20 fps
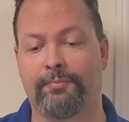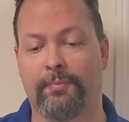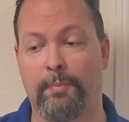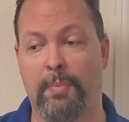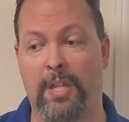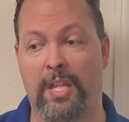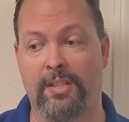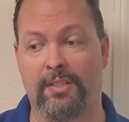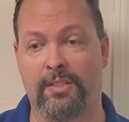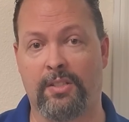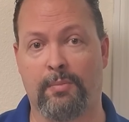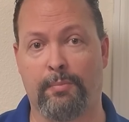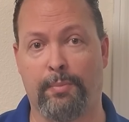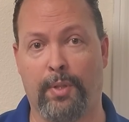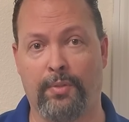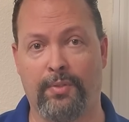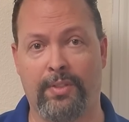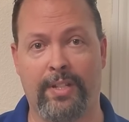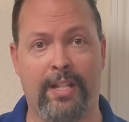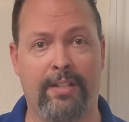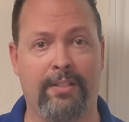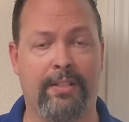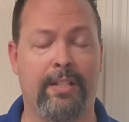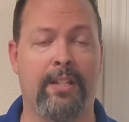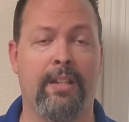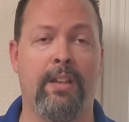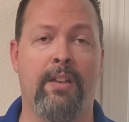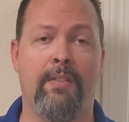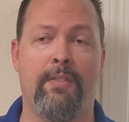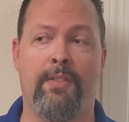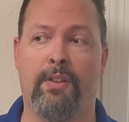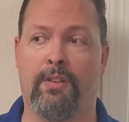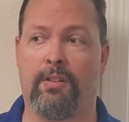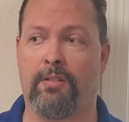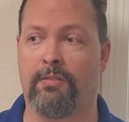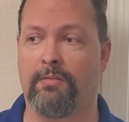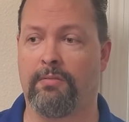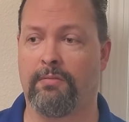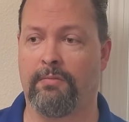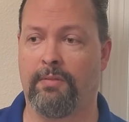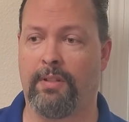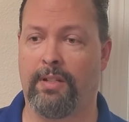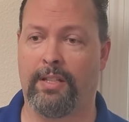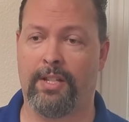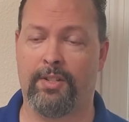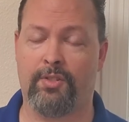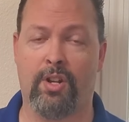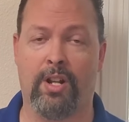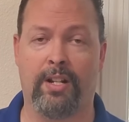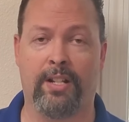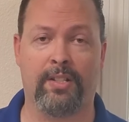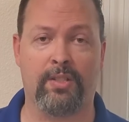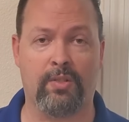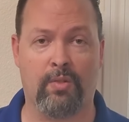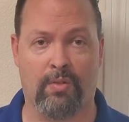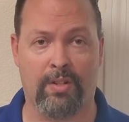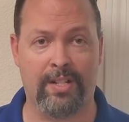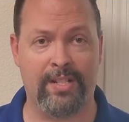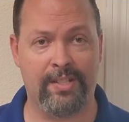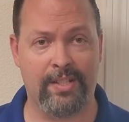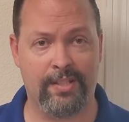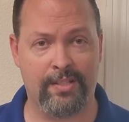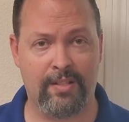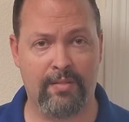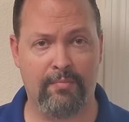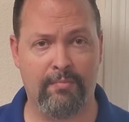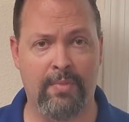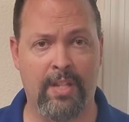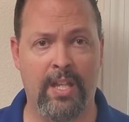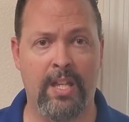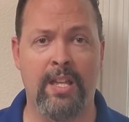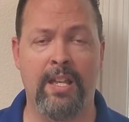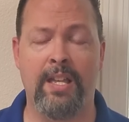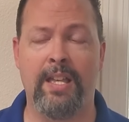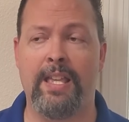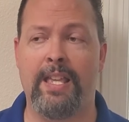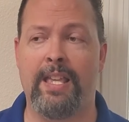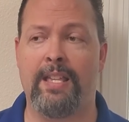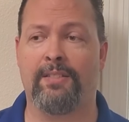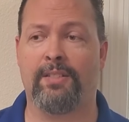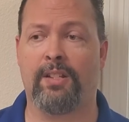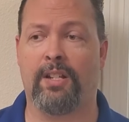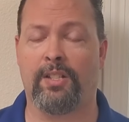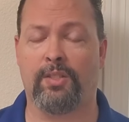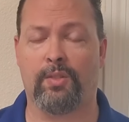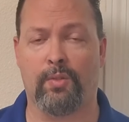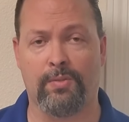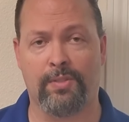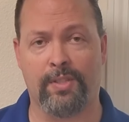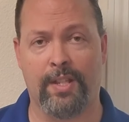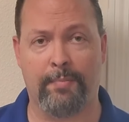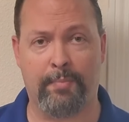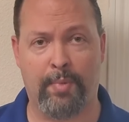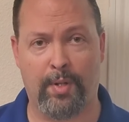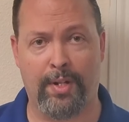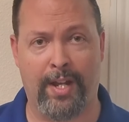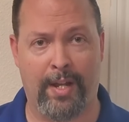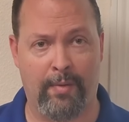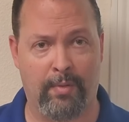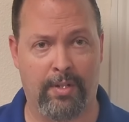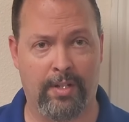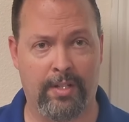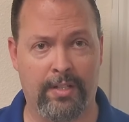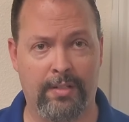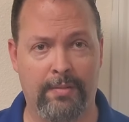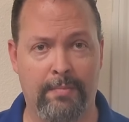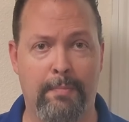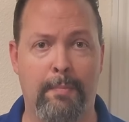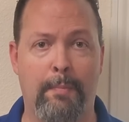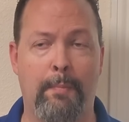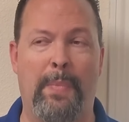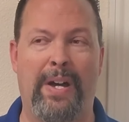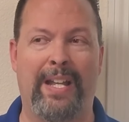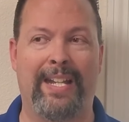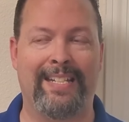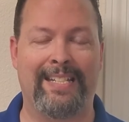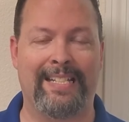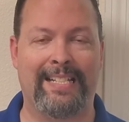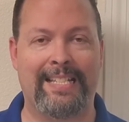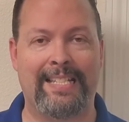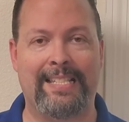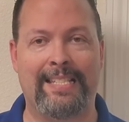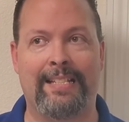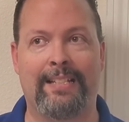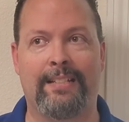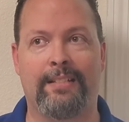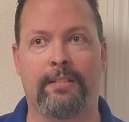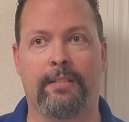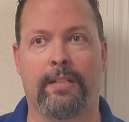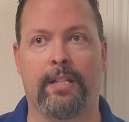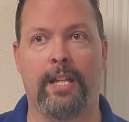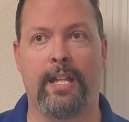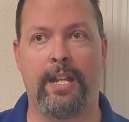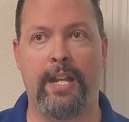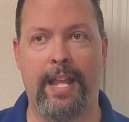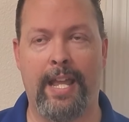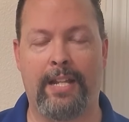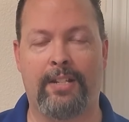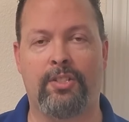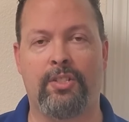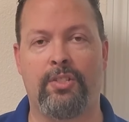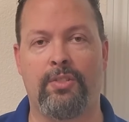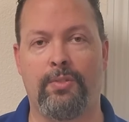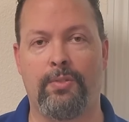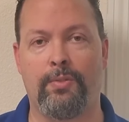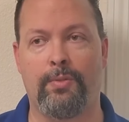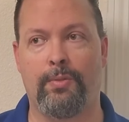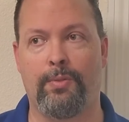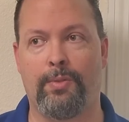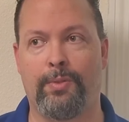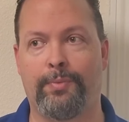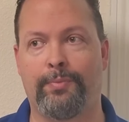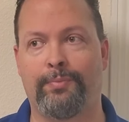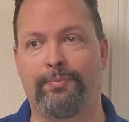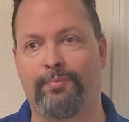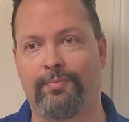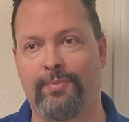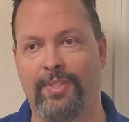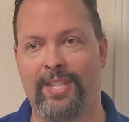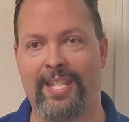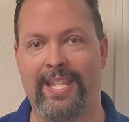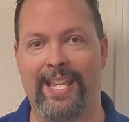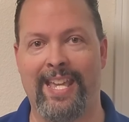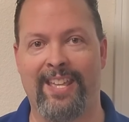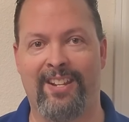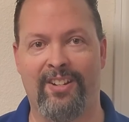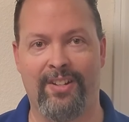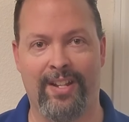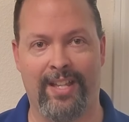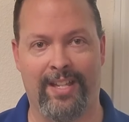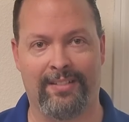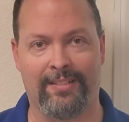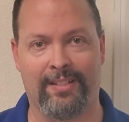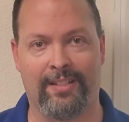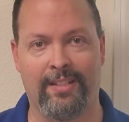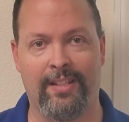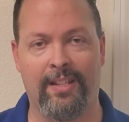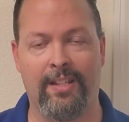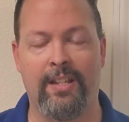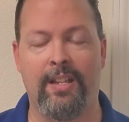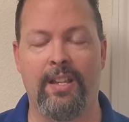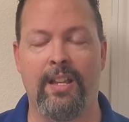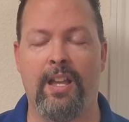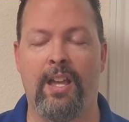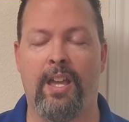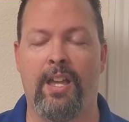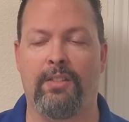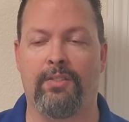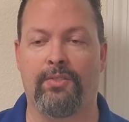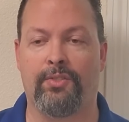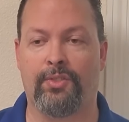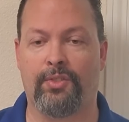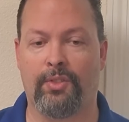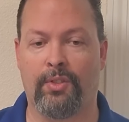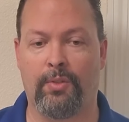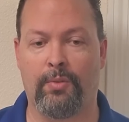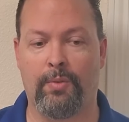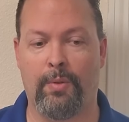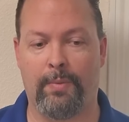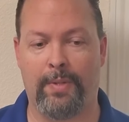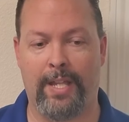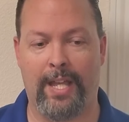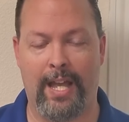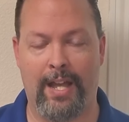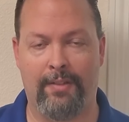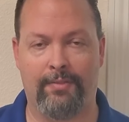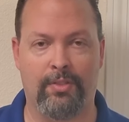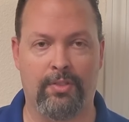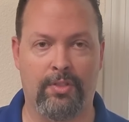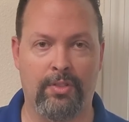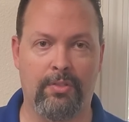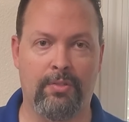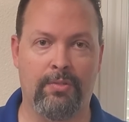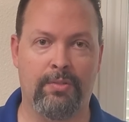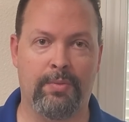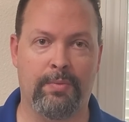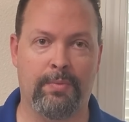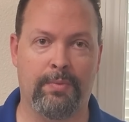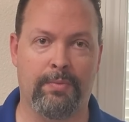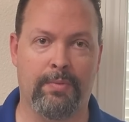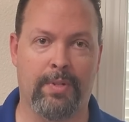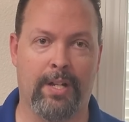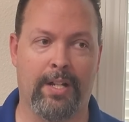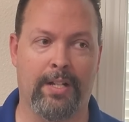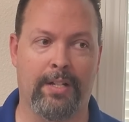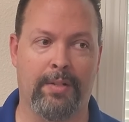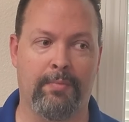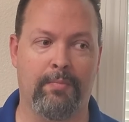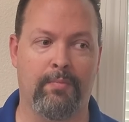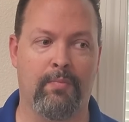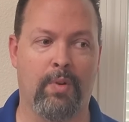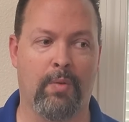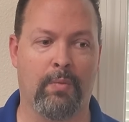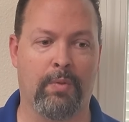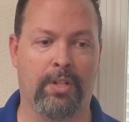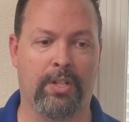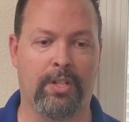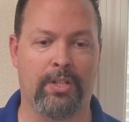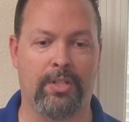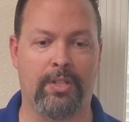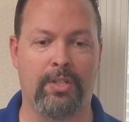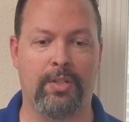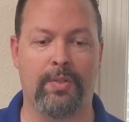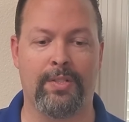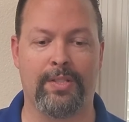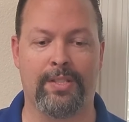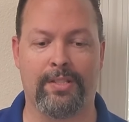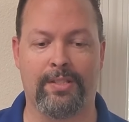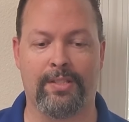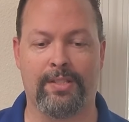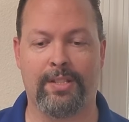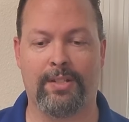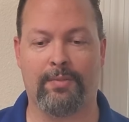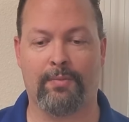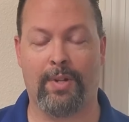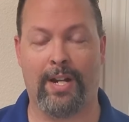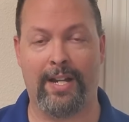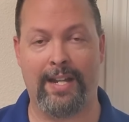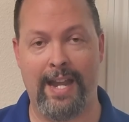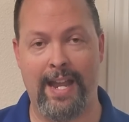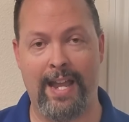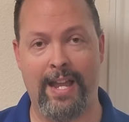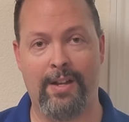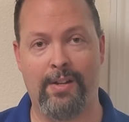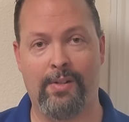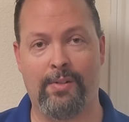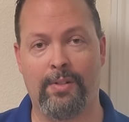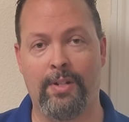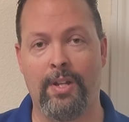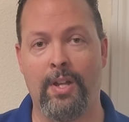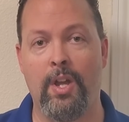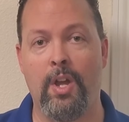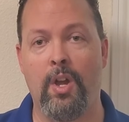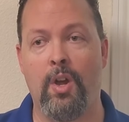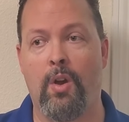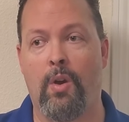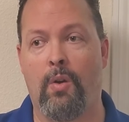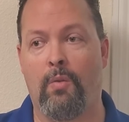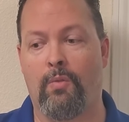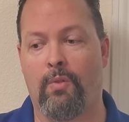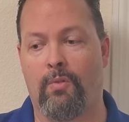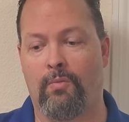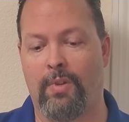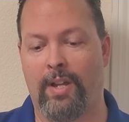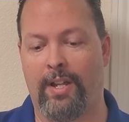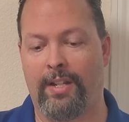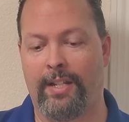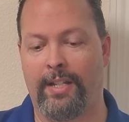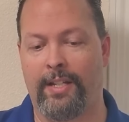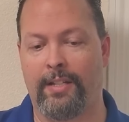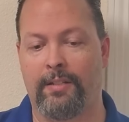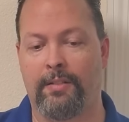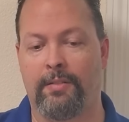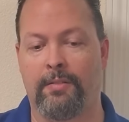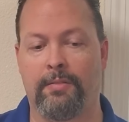because it's a bowling alley, their electronic scoring system is on its own separate network, but it does connect to the internet. And so what we have to do is, what we're going to do is instead of right now, we're running